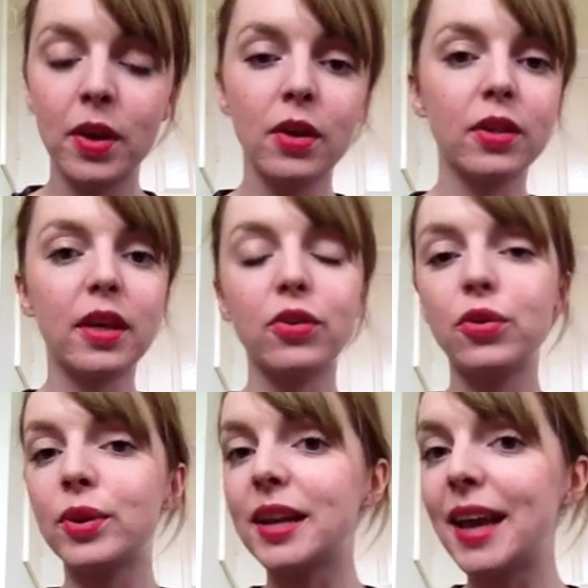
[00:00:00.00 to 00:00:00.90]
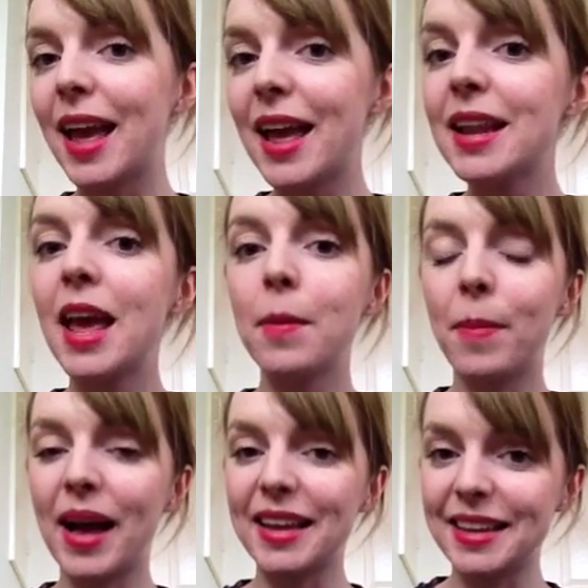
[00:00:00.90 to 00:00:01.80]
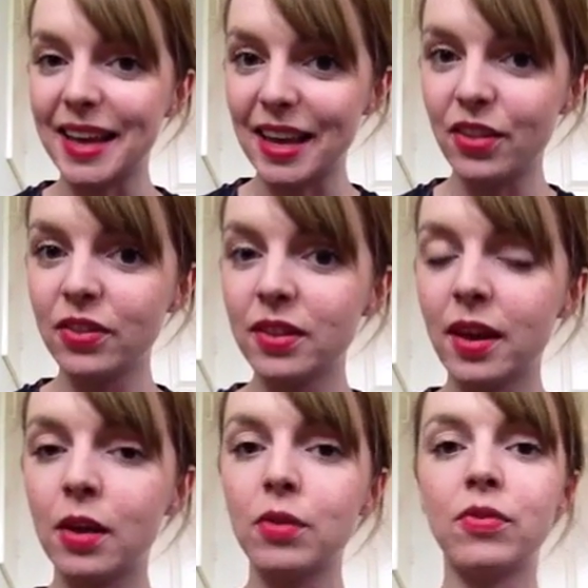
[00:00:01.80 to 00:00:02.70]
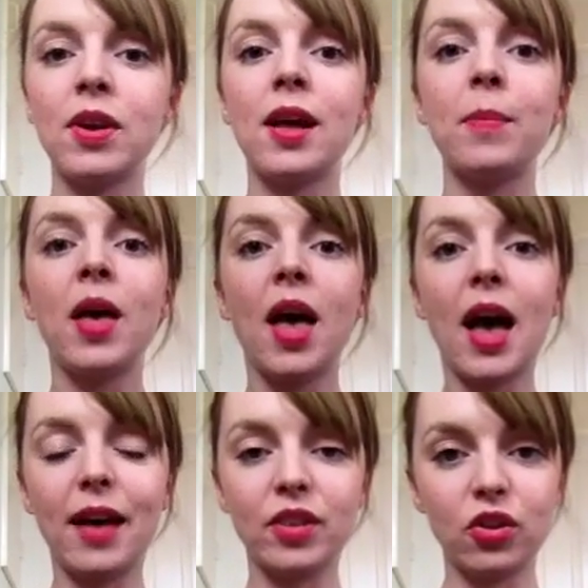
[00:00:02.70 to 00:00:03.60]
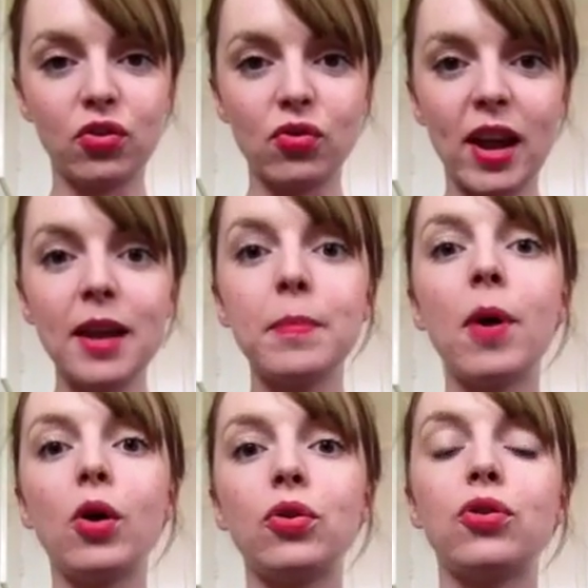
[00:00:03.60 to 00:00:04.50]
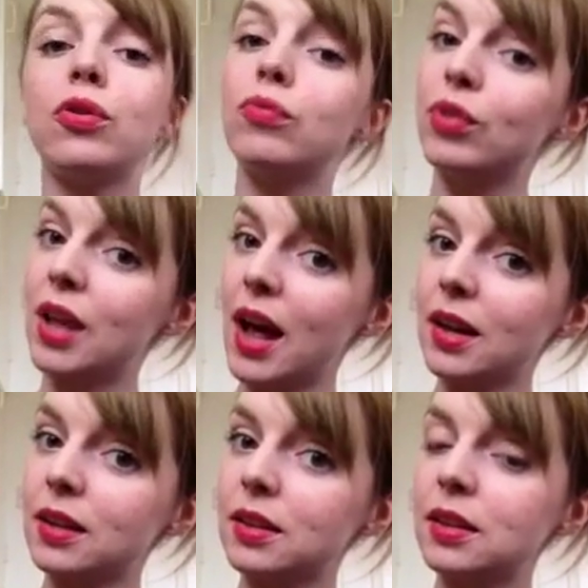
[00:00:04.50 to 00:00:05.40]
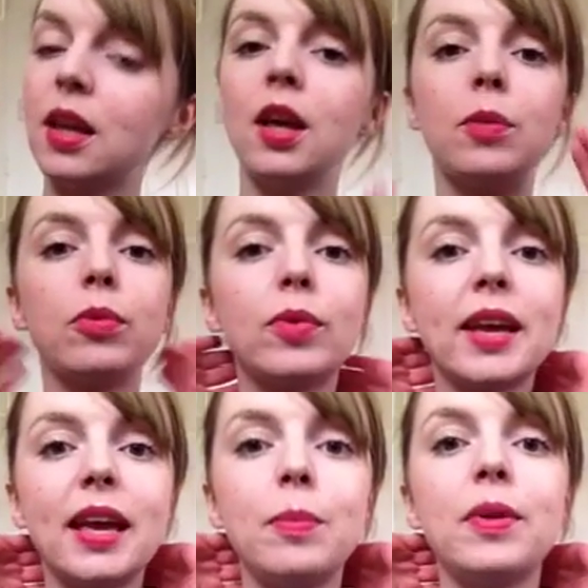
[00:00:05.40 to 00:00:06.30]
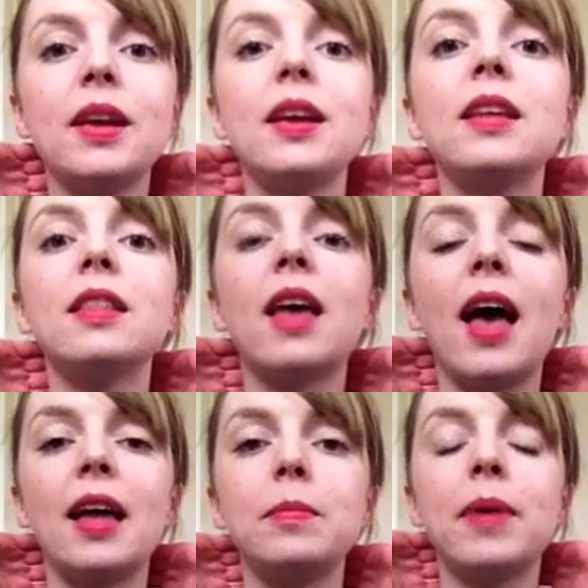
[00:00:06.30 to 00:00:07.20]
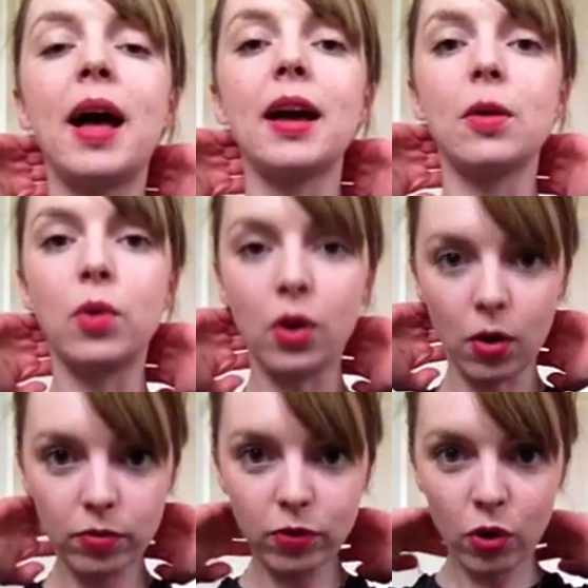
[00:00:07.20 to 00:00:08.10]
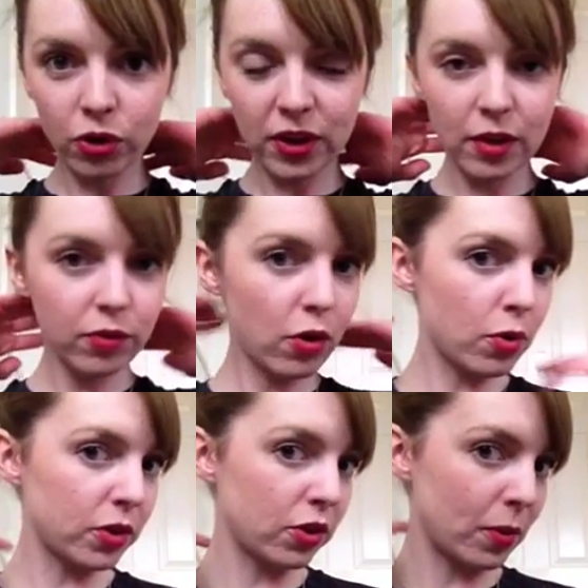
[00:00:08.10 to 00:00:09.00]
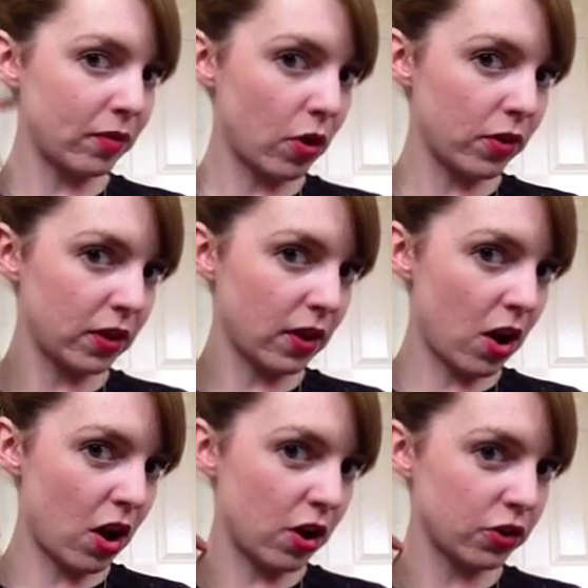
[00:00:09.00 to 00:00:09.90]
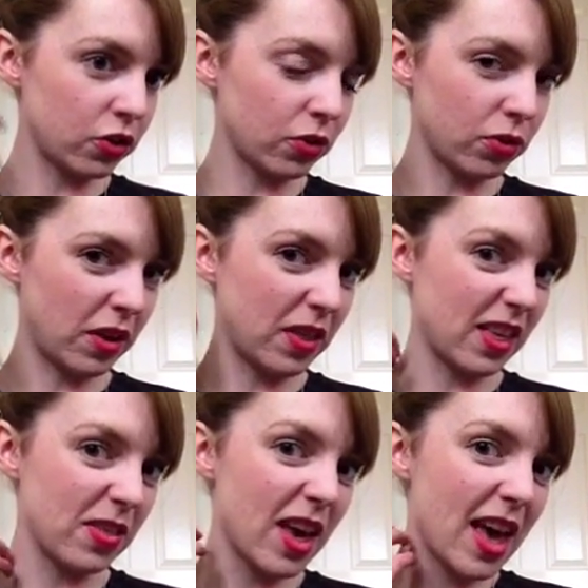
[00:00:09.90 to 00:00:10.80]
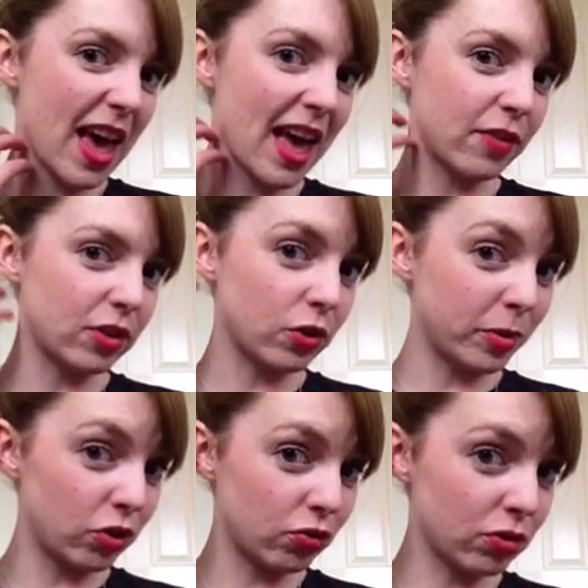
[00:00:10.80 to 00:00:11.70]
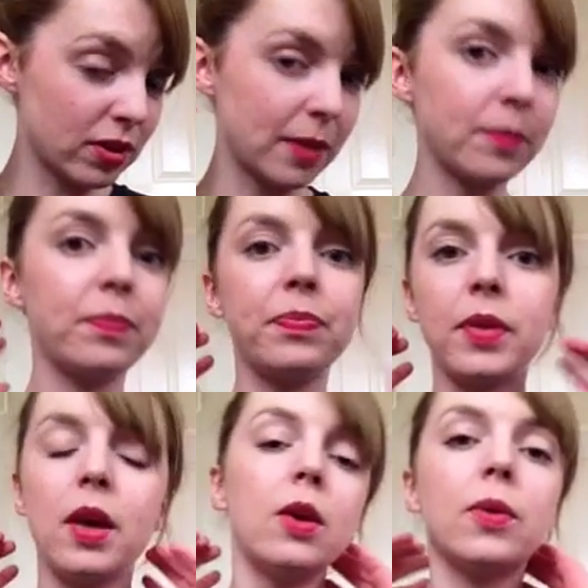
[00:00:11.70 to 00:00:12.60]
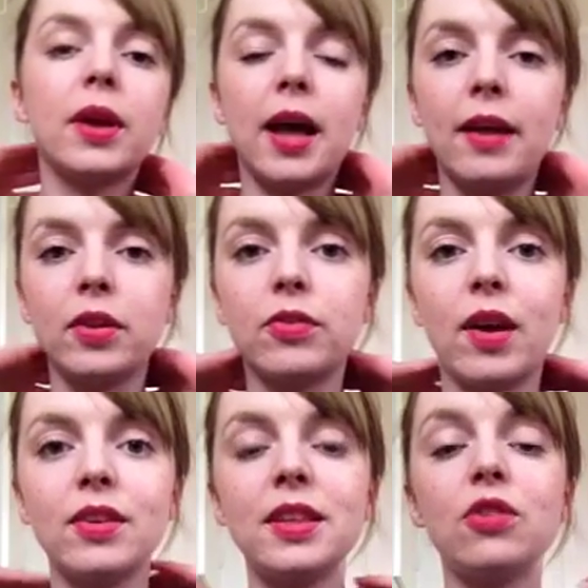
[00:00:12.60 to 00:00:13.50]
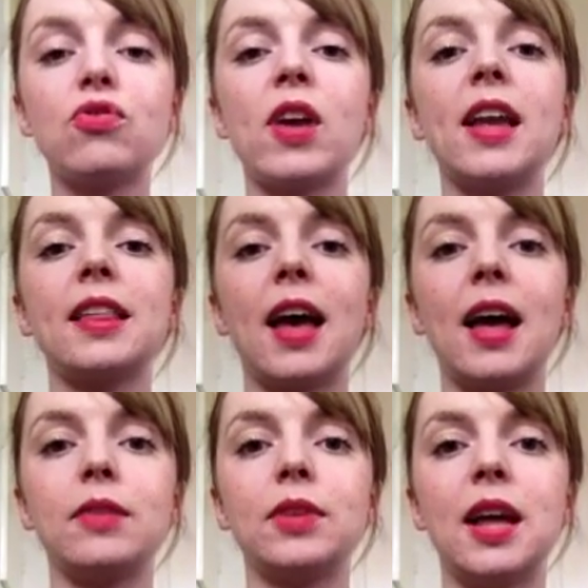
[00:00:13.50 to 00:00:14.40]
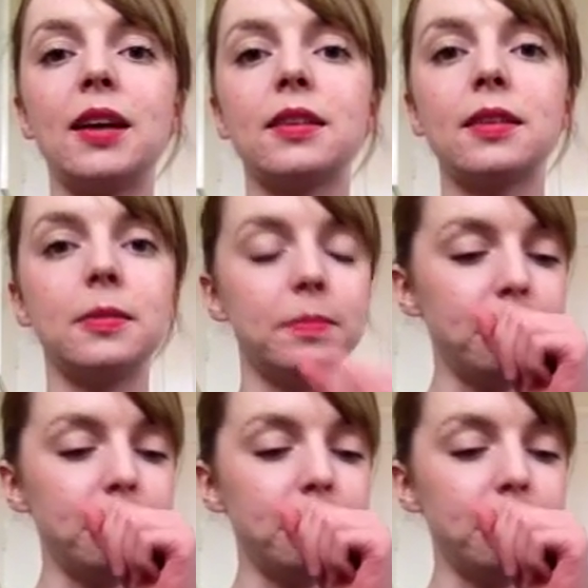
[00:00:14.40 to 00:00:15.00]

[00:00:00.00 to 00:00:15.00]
So let's do it again by engaging the diaphragm, having straight posture, relaxed, but we're keeping the head back and we're not forcing it forward, so we've got this arch so that the airflow will be struggling. We're going to have it fairly straight and relaxed.